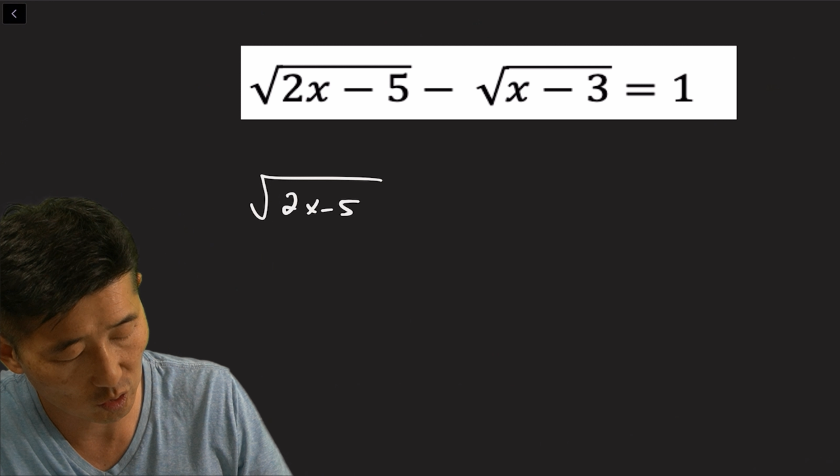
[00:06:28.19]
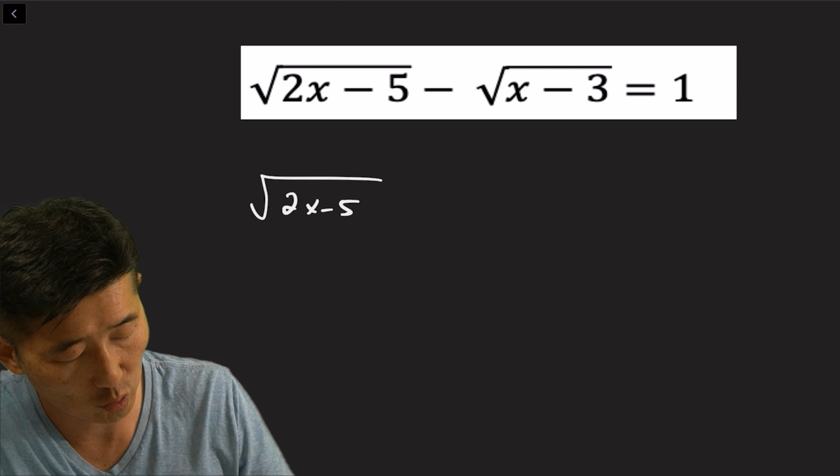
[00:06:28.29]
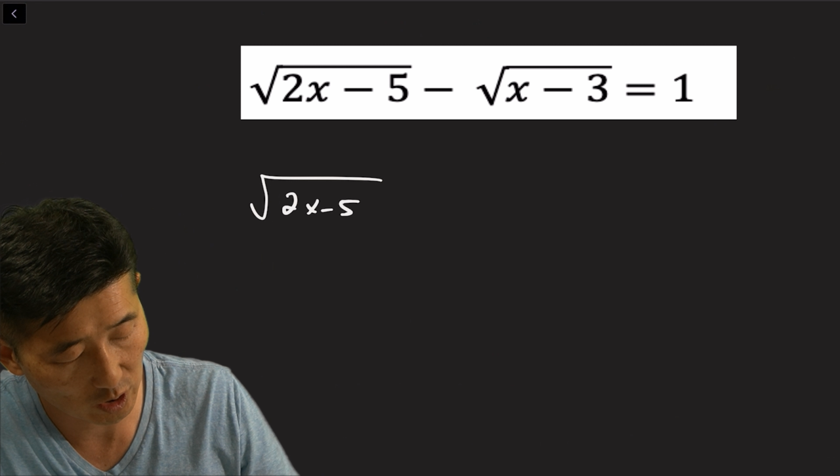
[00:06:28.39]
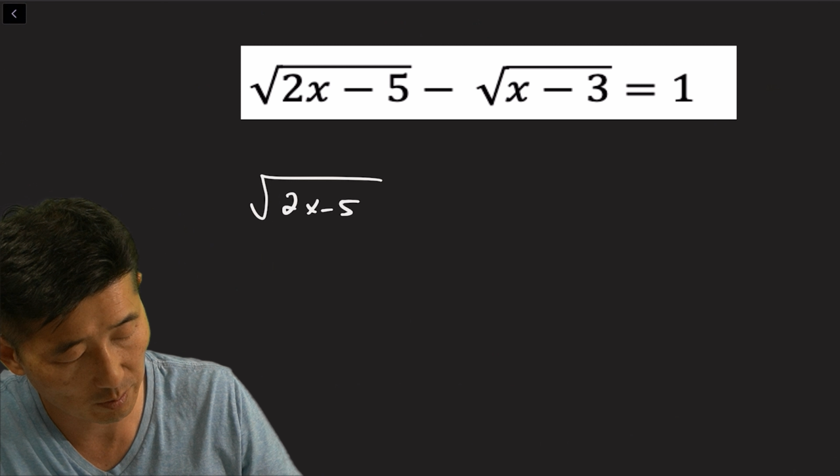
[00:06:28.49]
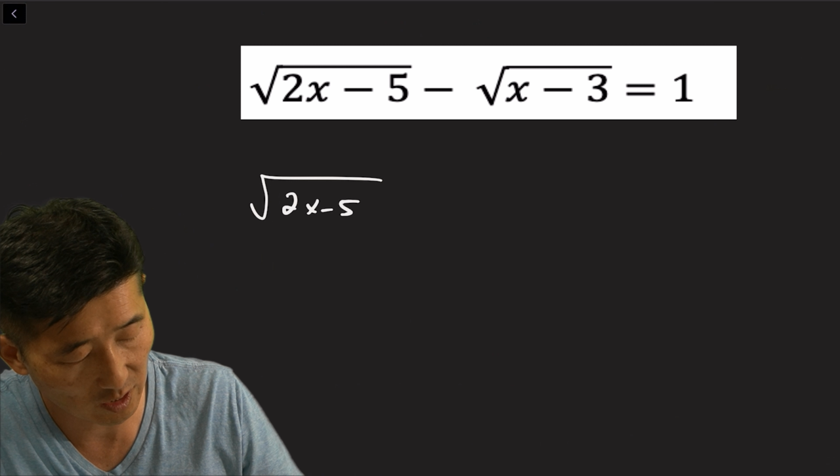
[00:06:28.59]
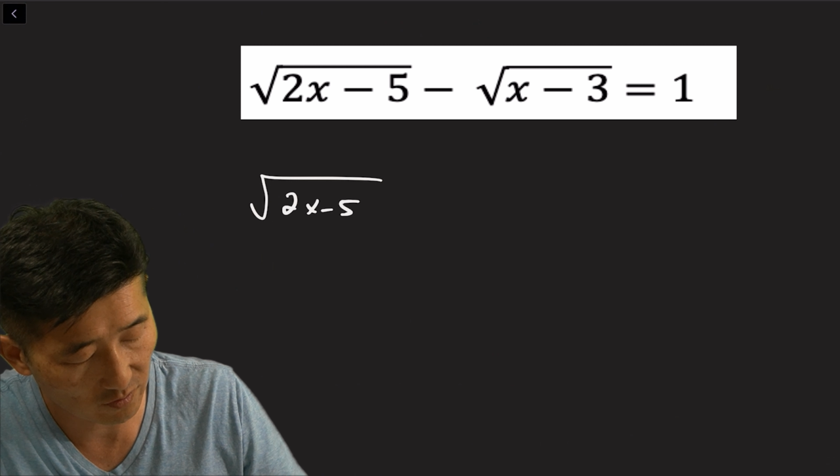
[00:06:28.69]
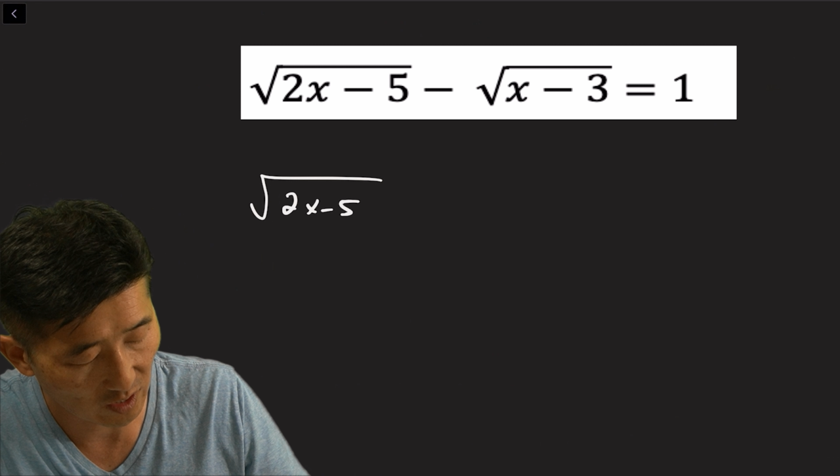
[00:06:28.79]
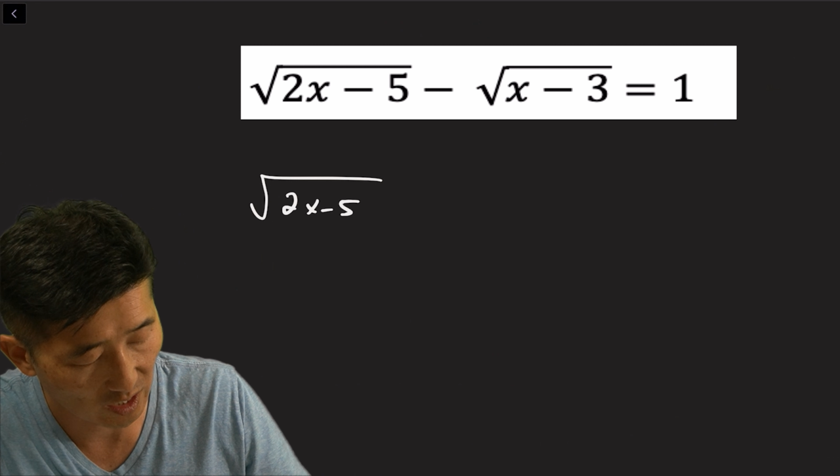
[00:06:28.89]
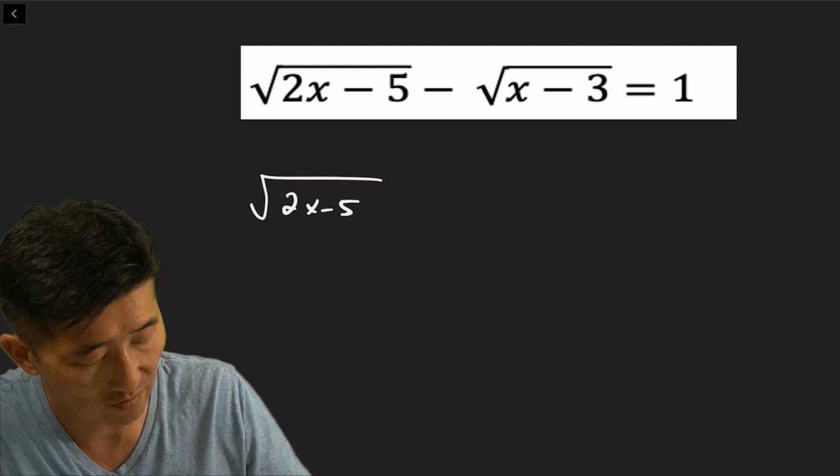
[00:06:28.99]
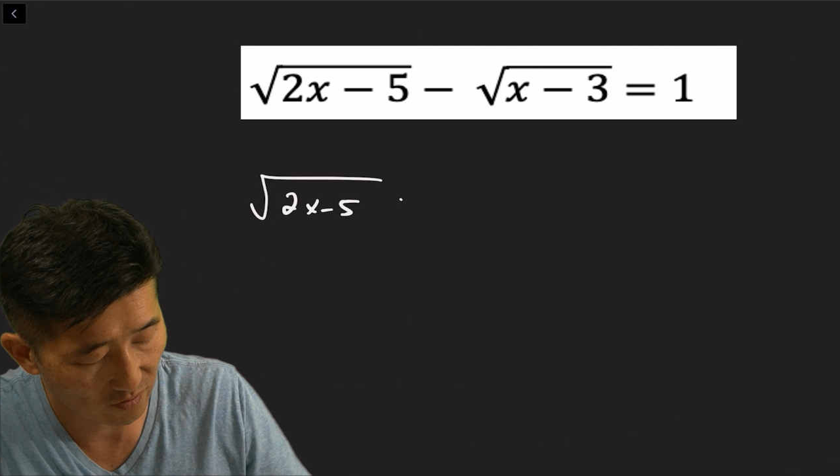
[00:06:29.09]
2x minus
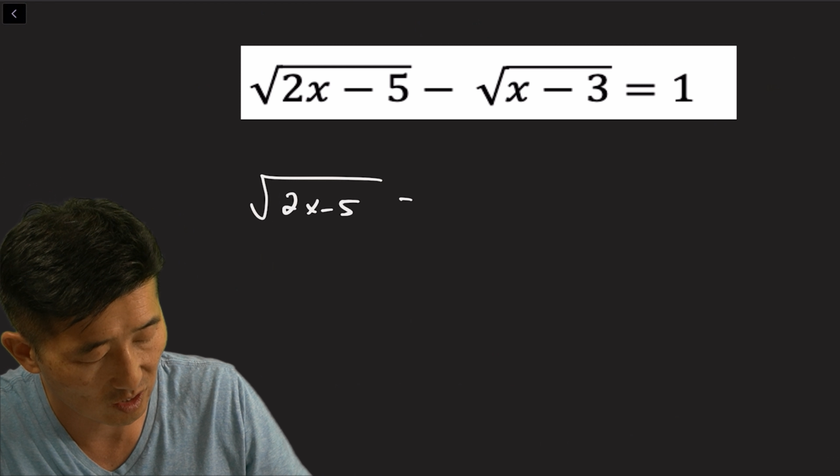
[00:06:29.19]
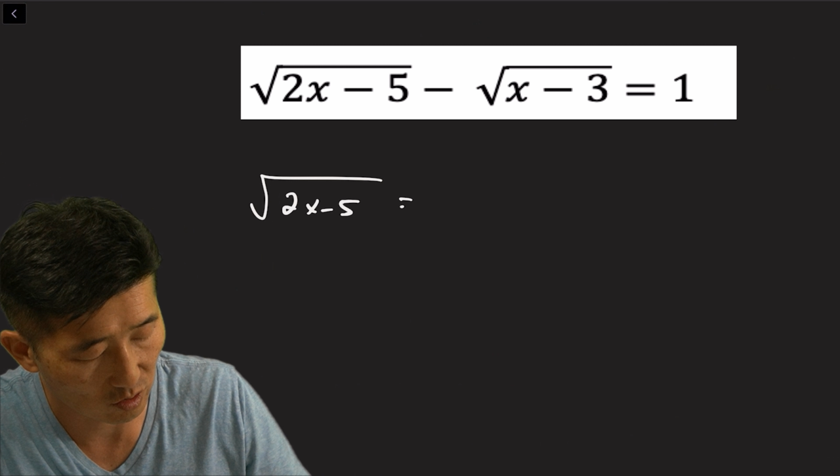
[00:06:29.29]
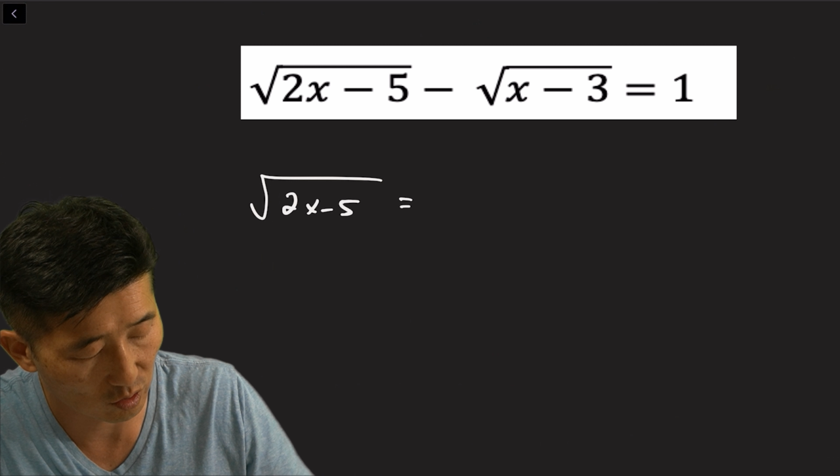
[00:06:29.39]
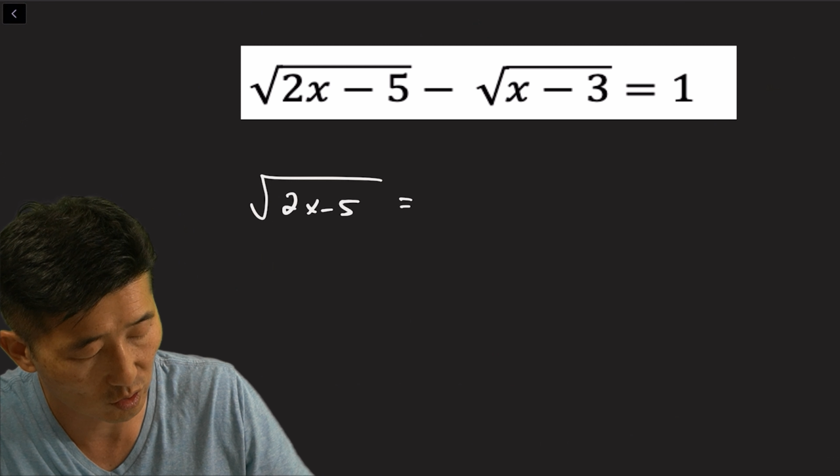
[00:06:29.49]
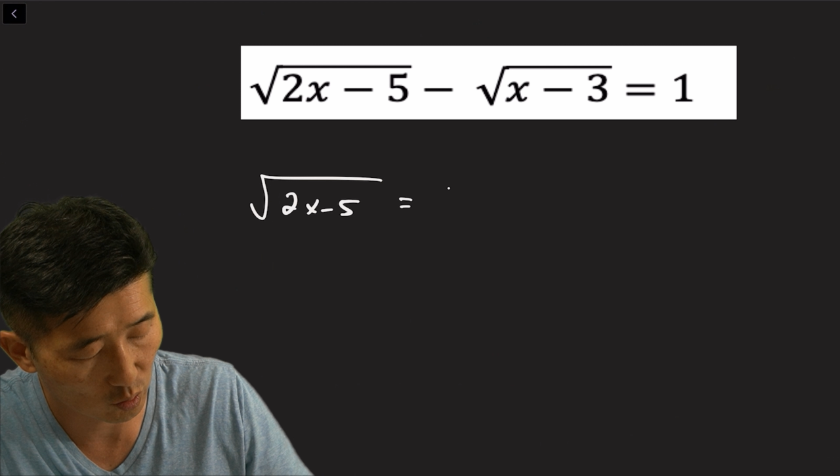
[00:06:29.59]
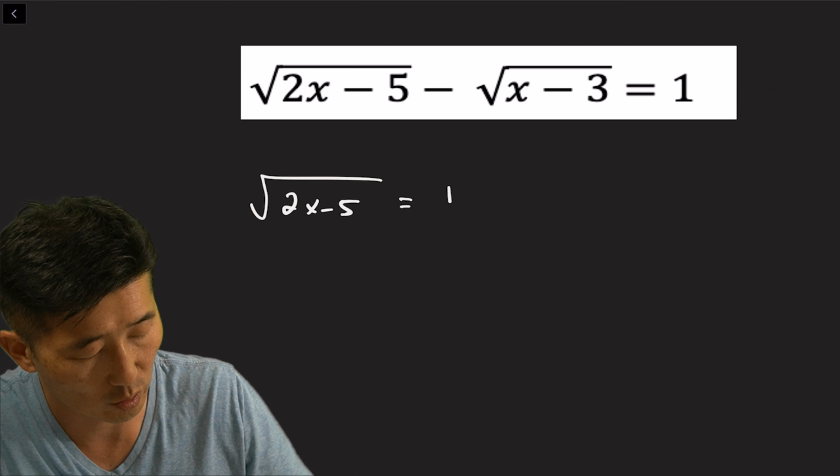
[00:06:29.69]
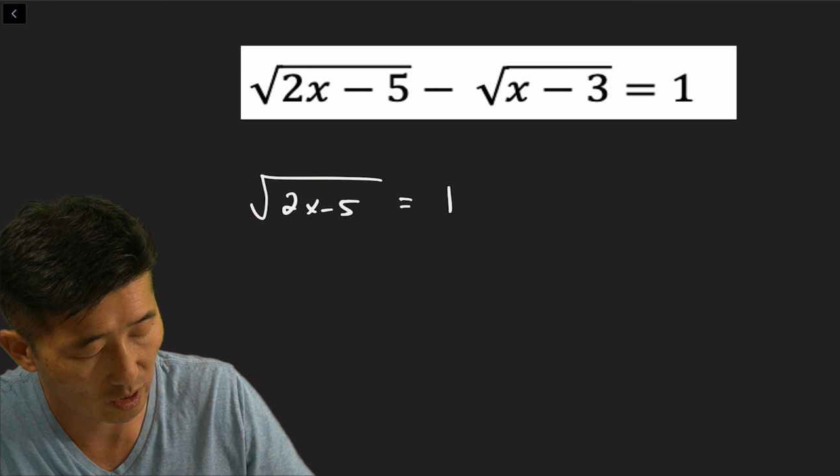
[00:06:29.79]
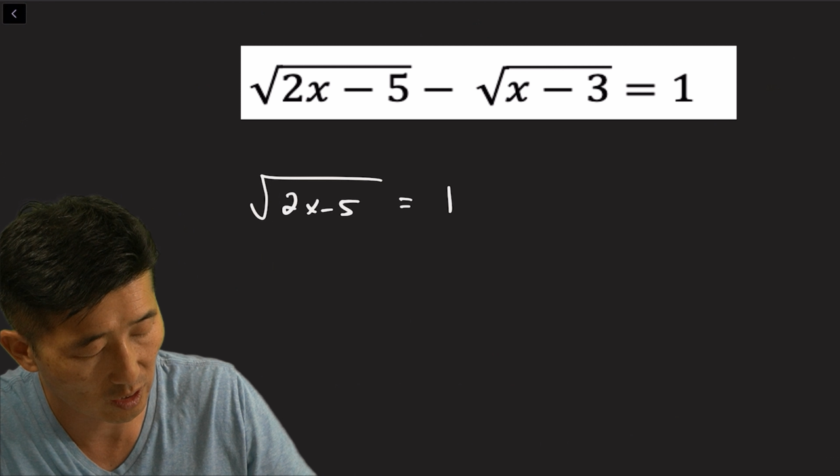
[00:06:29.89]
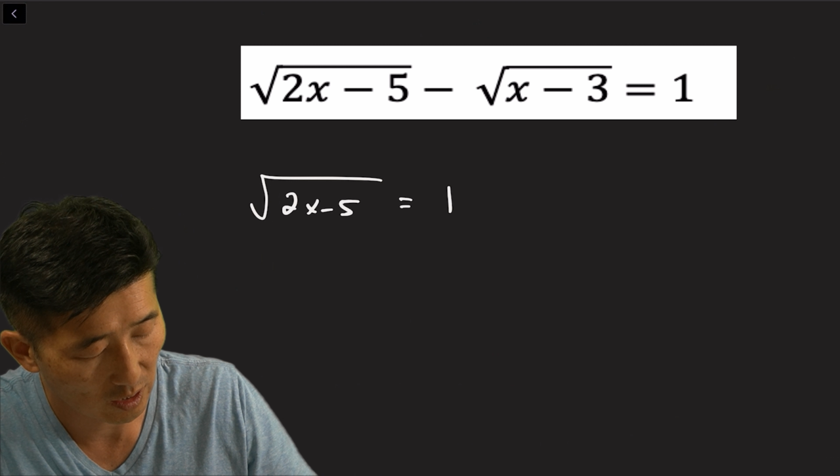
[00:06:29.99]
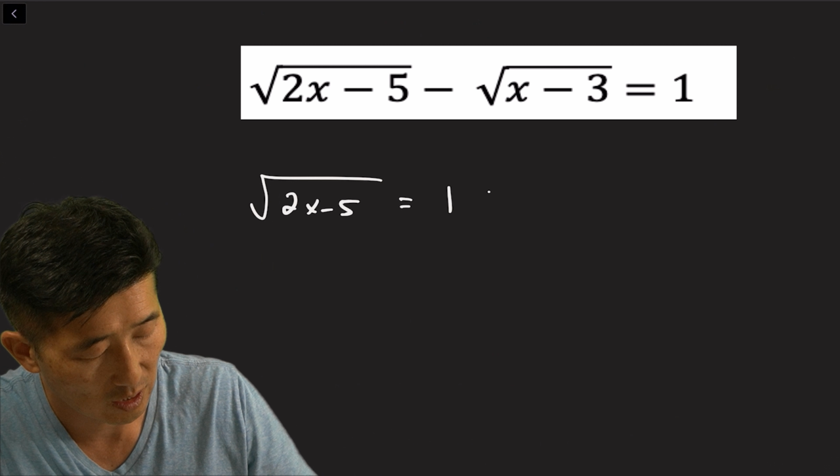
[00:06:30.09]
5 equals 1